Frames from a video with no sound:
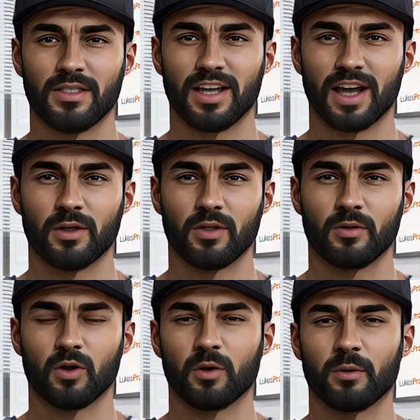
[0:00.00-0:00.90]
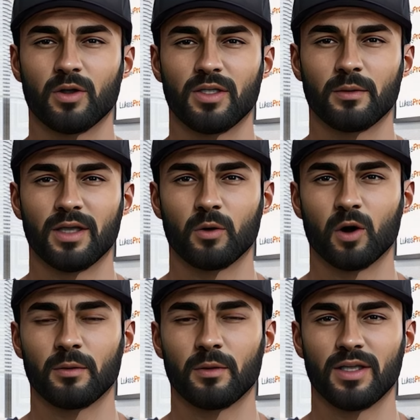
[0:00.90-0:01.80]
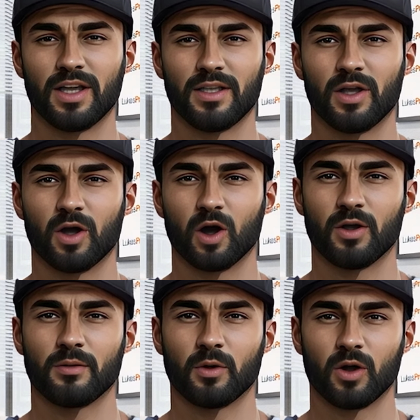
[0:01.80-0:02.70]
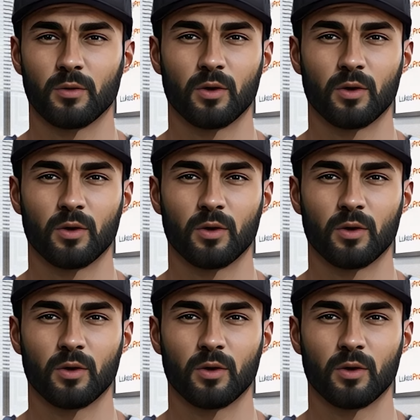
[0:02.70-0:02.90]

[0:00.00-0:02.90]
This accounts for approximately 1% of all